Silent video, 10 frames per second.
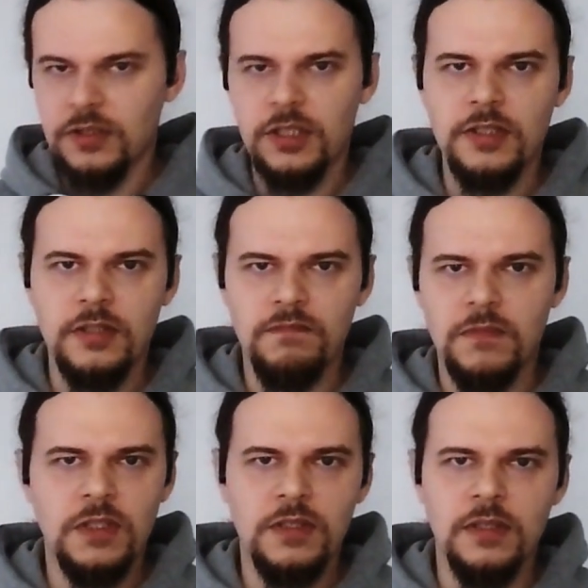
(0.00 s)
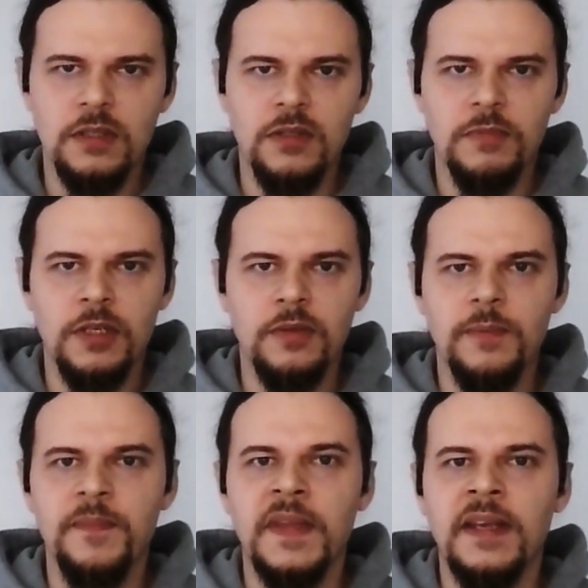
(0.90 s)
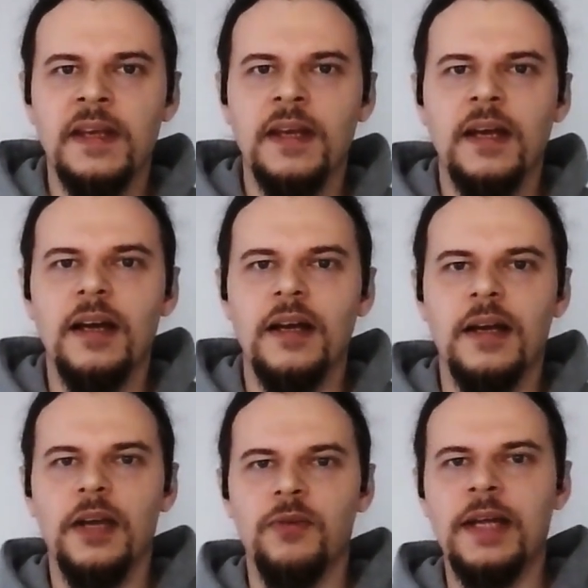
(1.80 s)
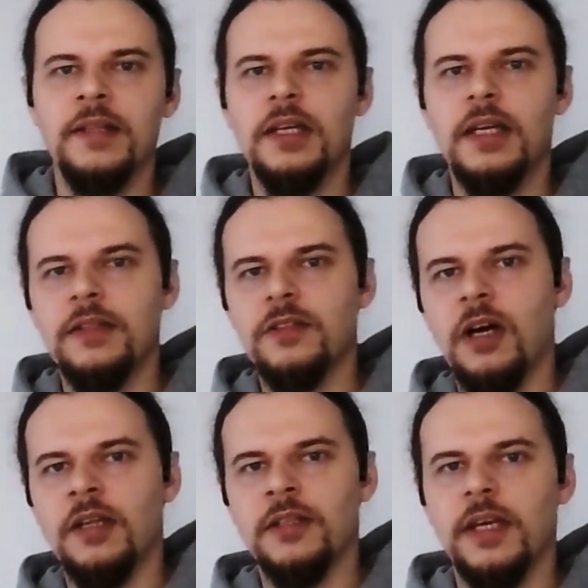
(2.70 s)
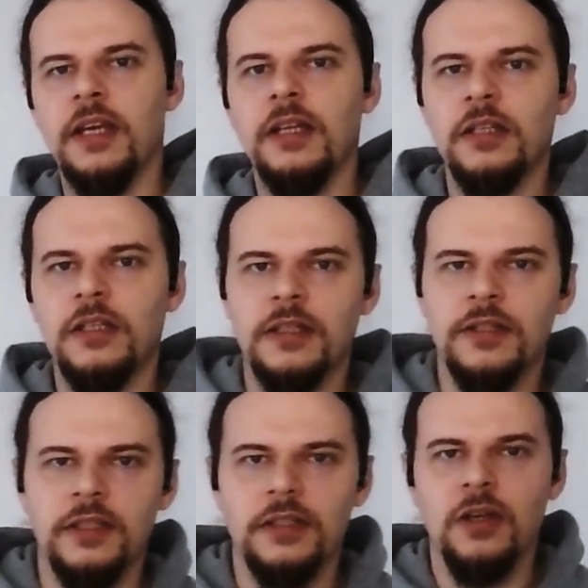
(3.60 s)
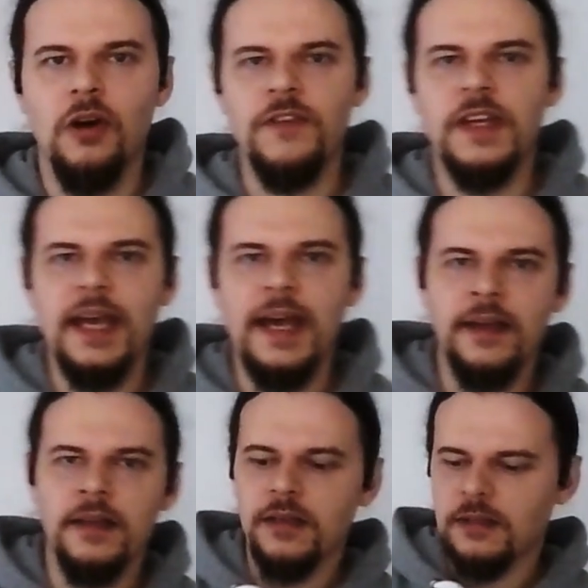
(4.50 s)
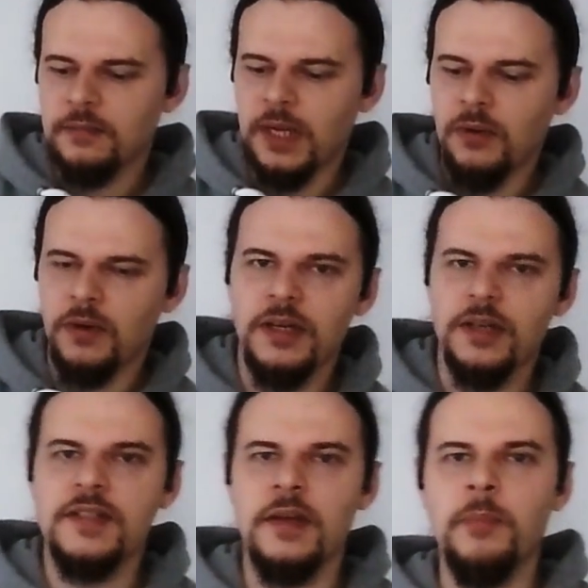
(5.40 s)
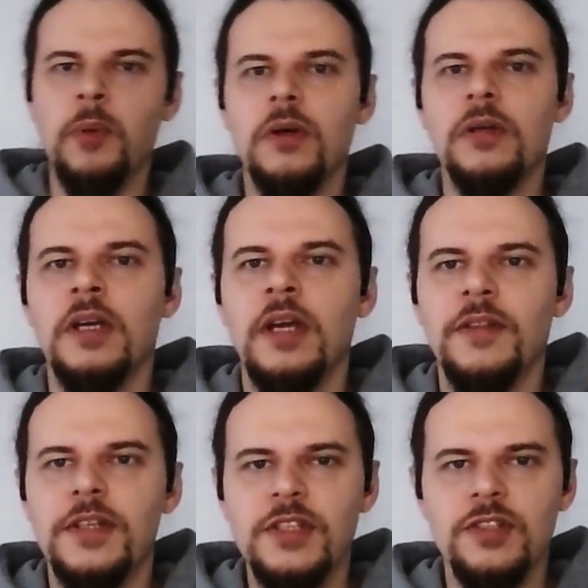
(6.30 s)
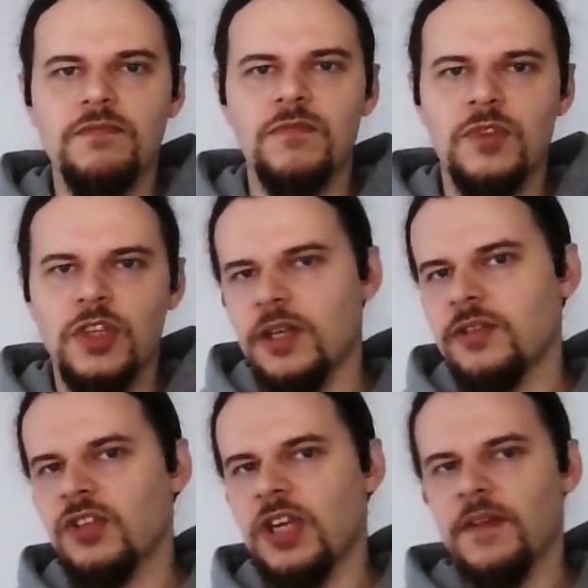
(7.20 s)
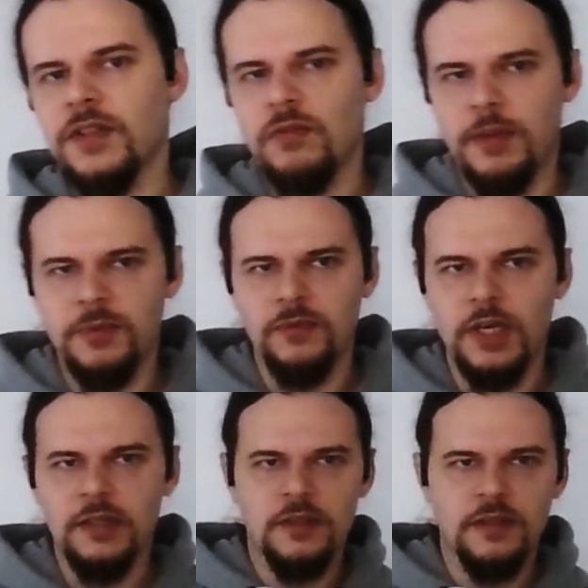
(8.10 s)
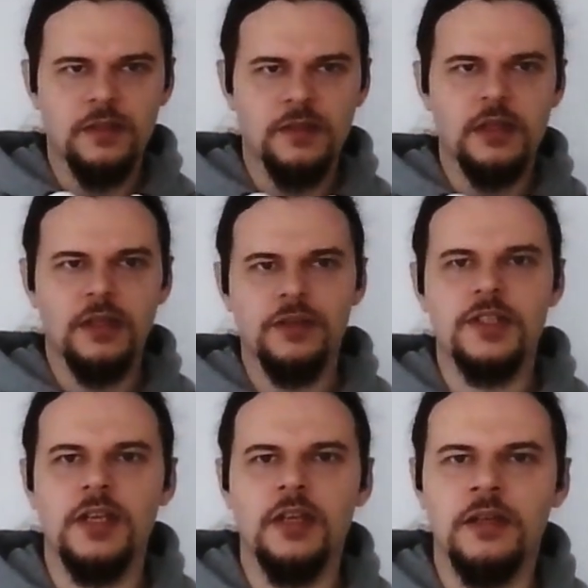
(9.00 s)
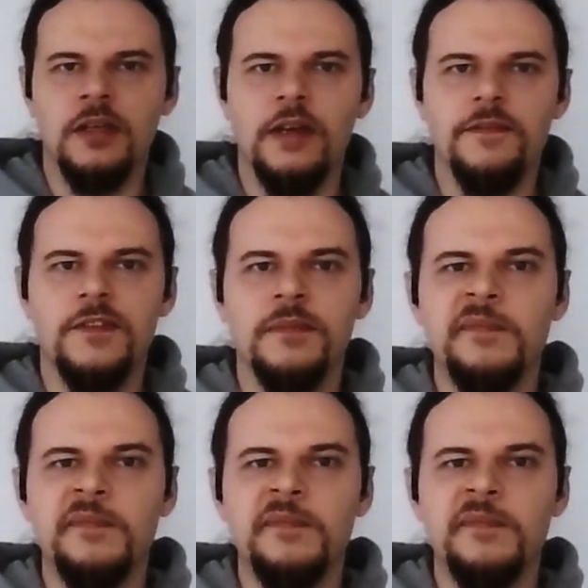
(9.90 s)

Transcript: just in the terminal, I ran it on the Gang malware sample. This is just JavaScript, right? The thing you're seeing on the left.